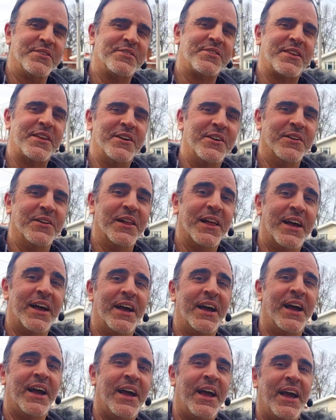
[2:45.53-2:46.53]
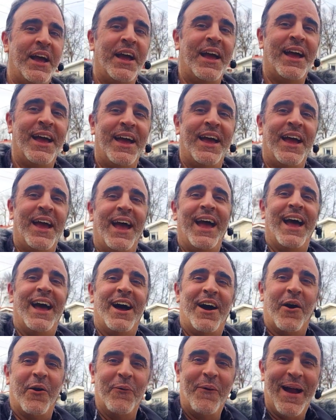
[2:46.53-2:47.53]
still
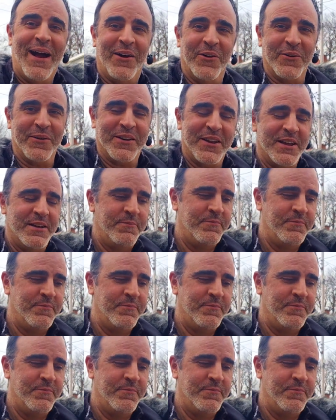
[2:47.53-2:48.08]
around.